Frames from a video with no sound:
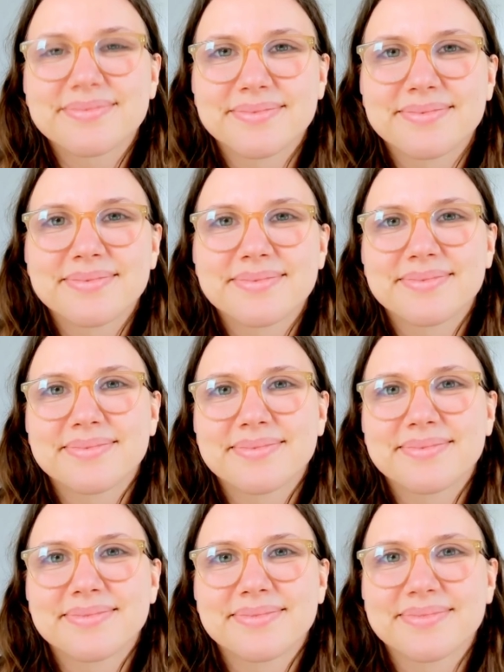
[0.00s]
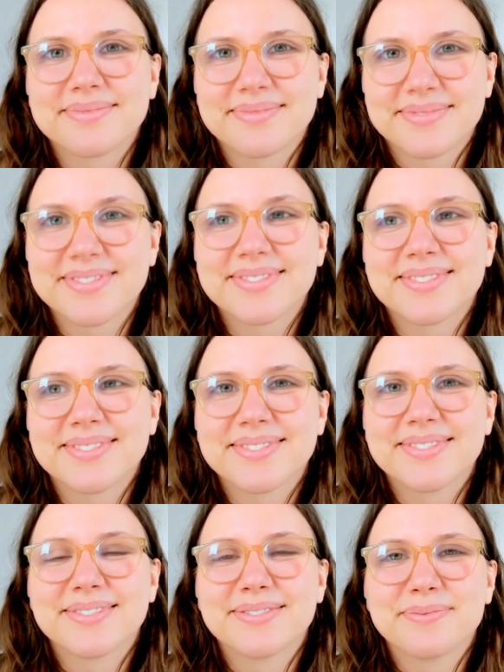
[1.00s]

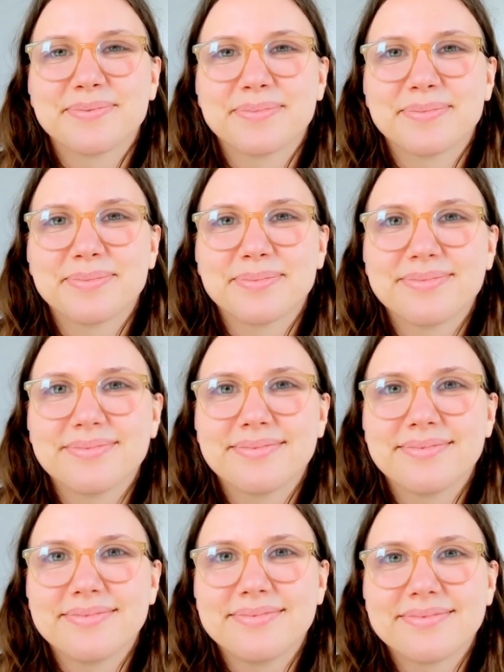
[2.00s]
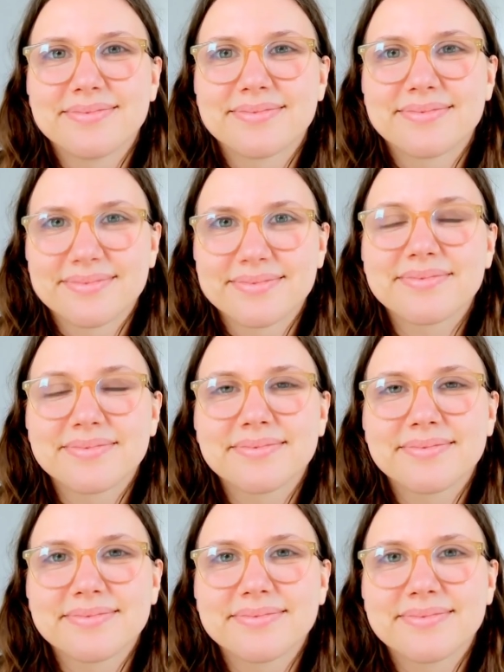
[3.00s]

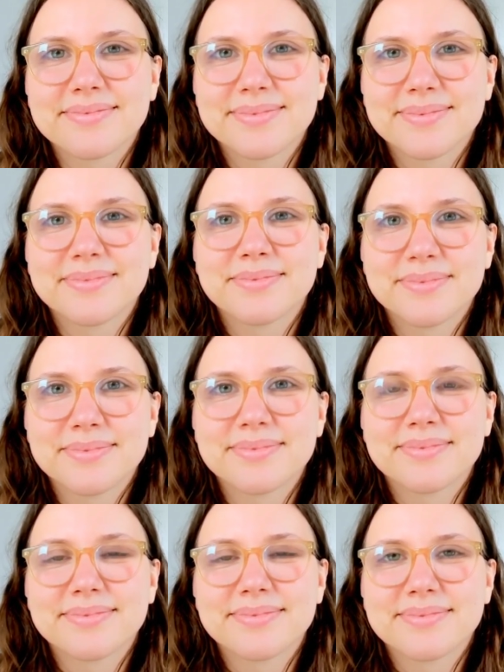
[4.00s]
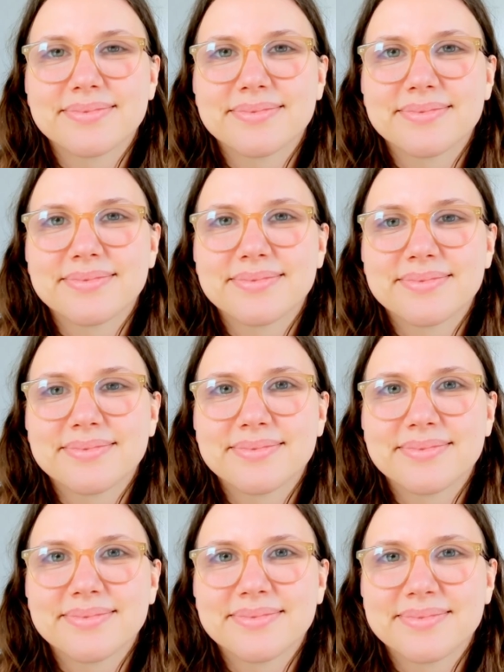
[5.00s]

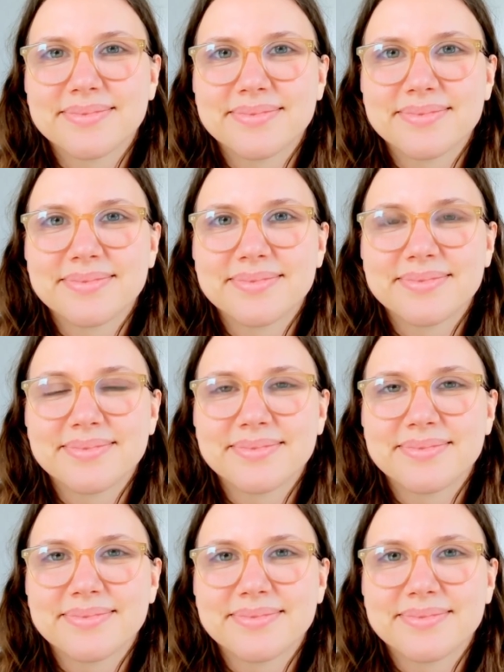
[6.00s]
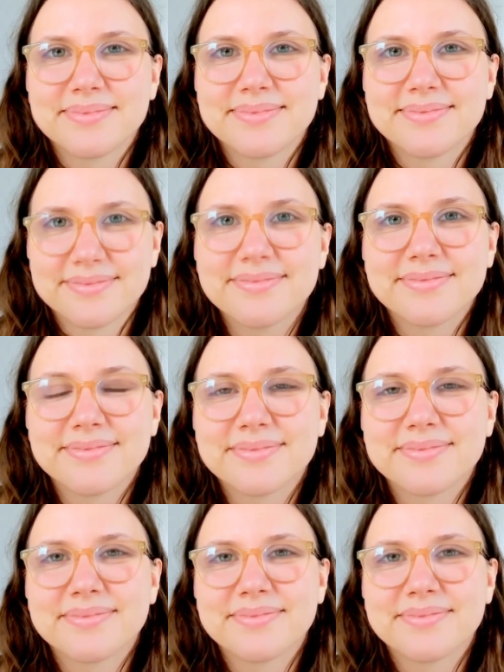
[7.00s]
No words are spoken by the person on screen.